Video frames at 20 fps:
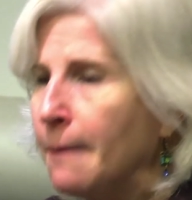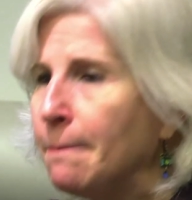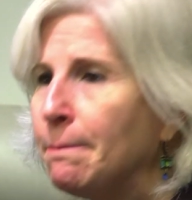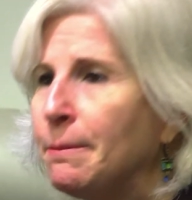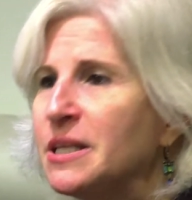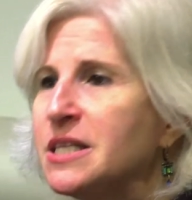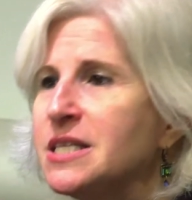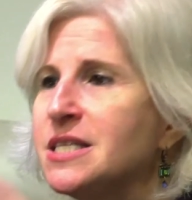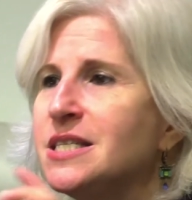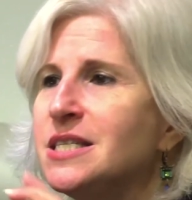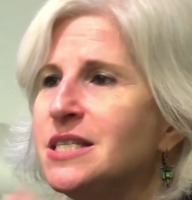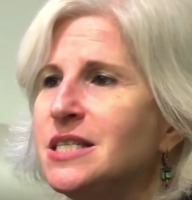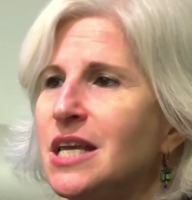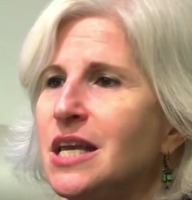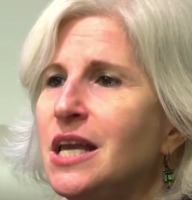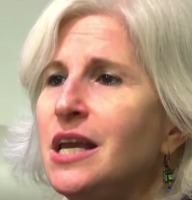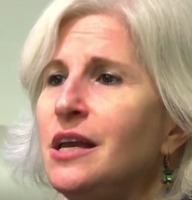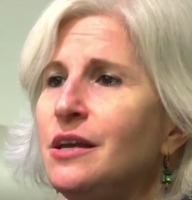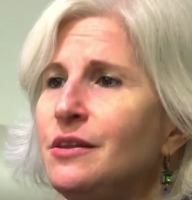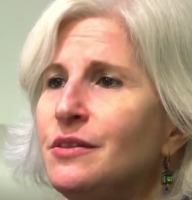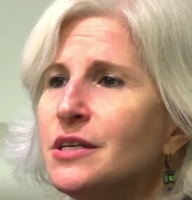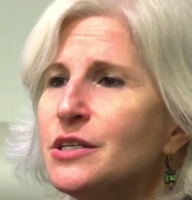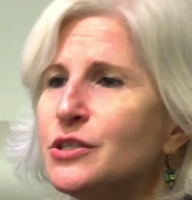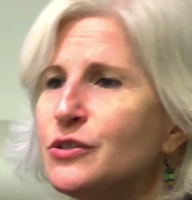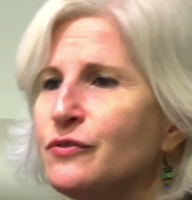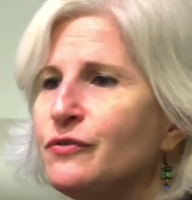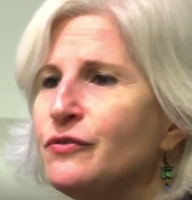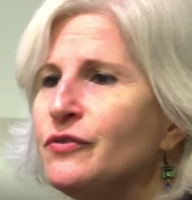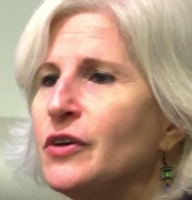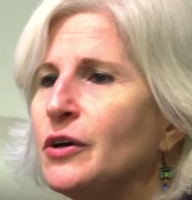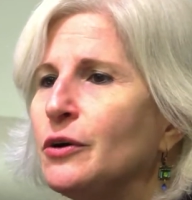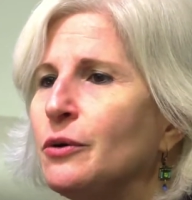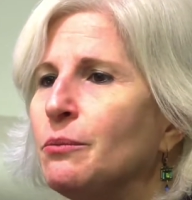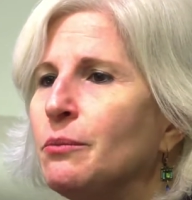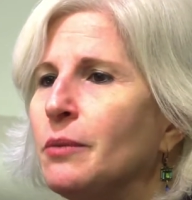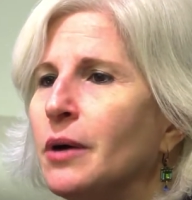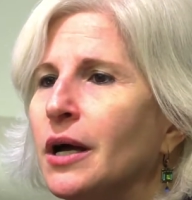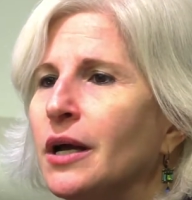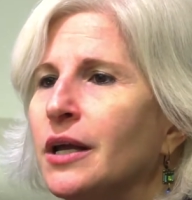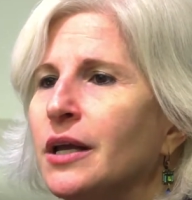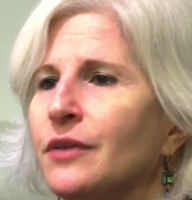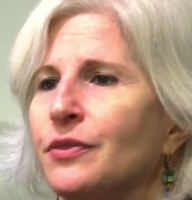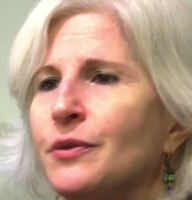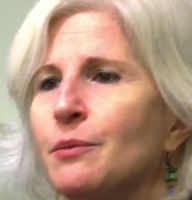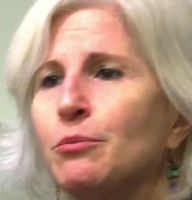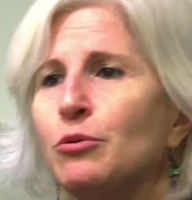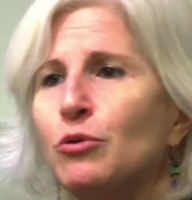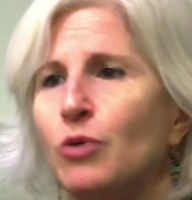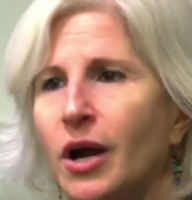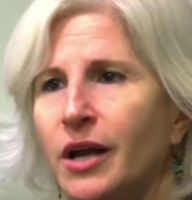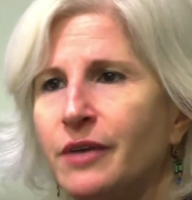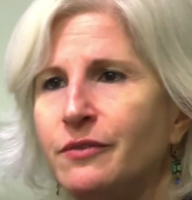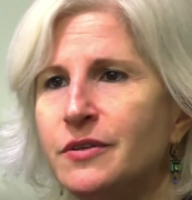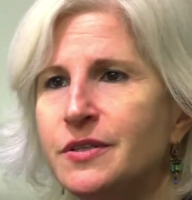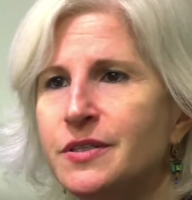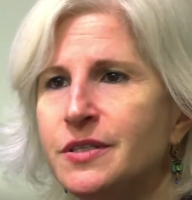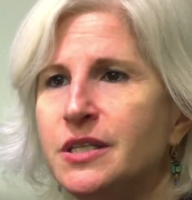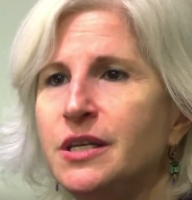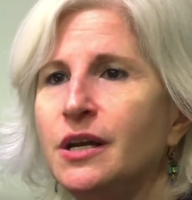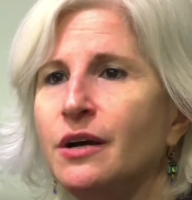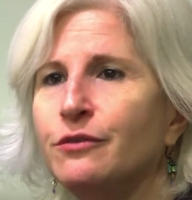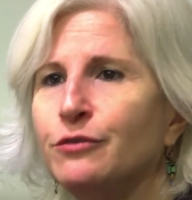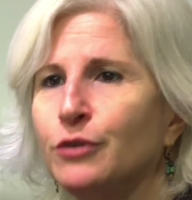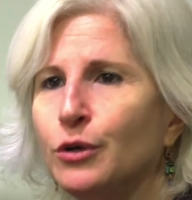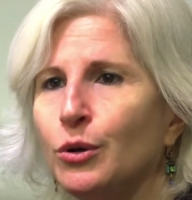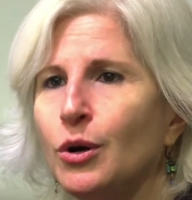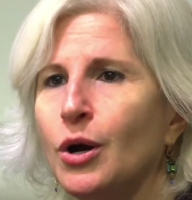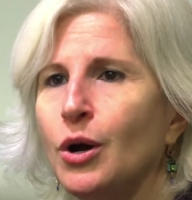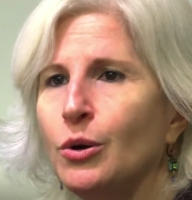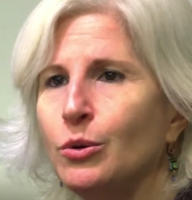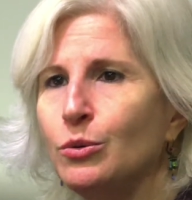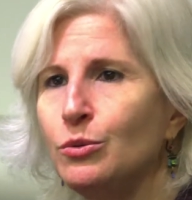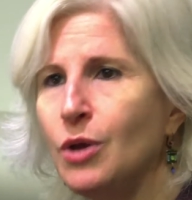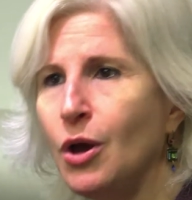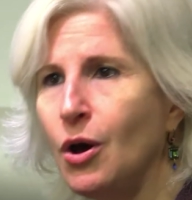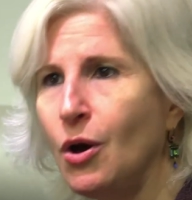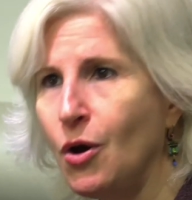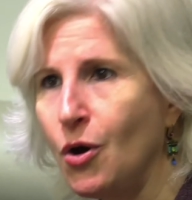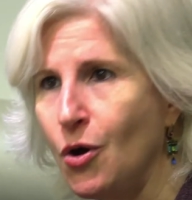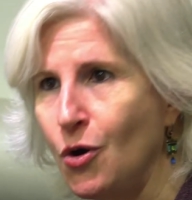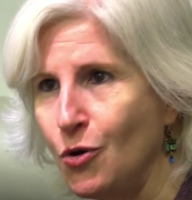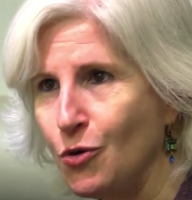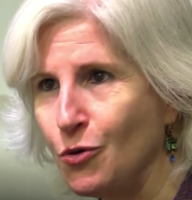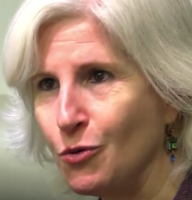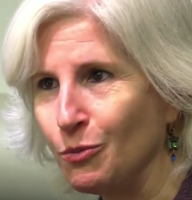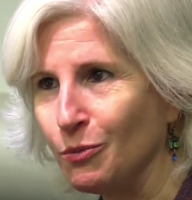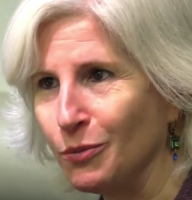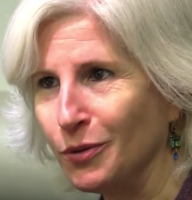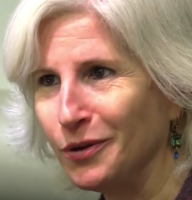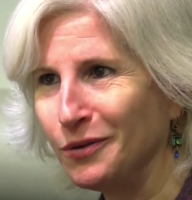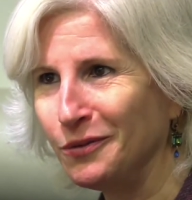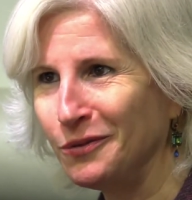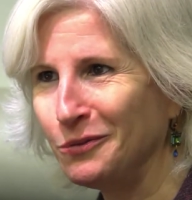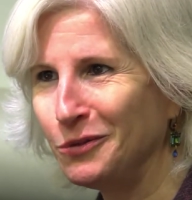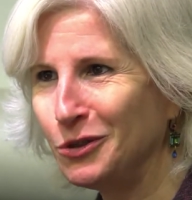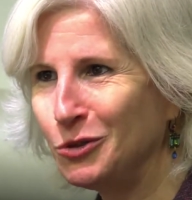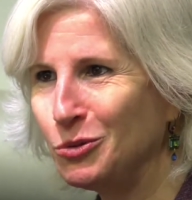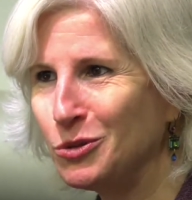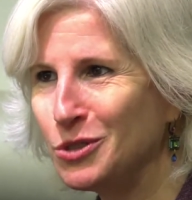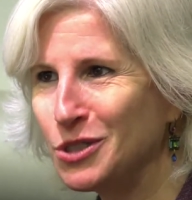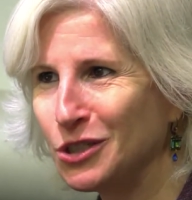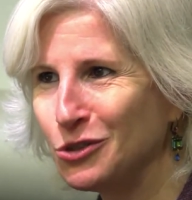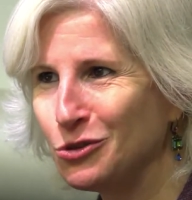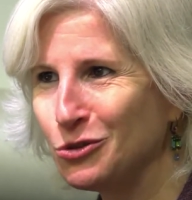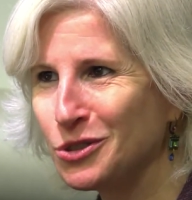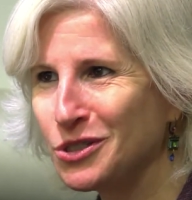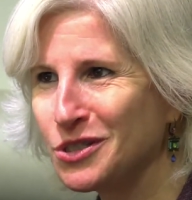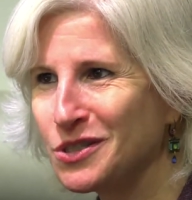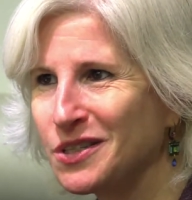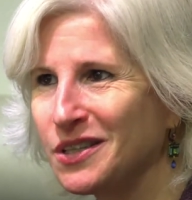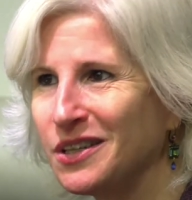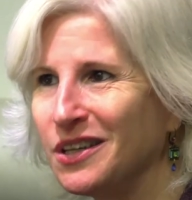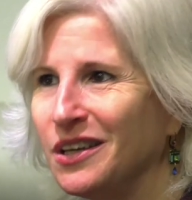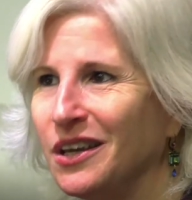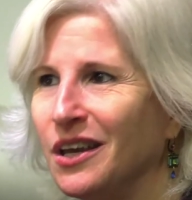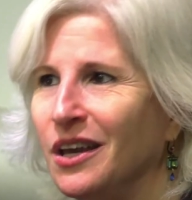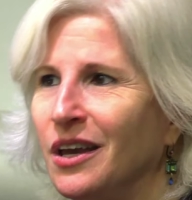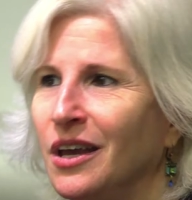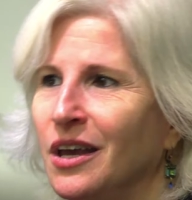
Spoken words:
But seeing this film in the privacy of her own home, which was interesting,